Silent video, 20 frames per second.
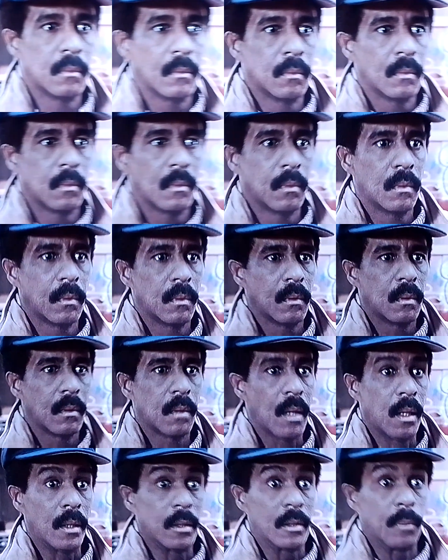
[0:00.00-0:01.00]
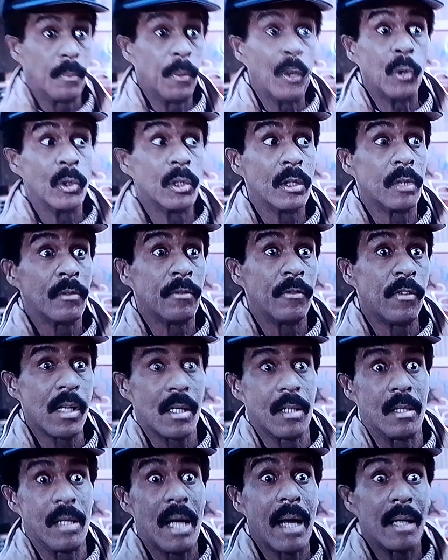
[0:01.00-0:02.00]
what would you like? I suppose the
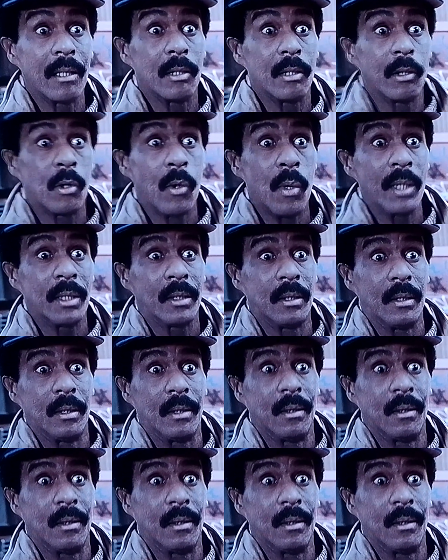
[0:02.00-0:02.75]
fuck is out of the question.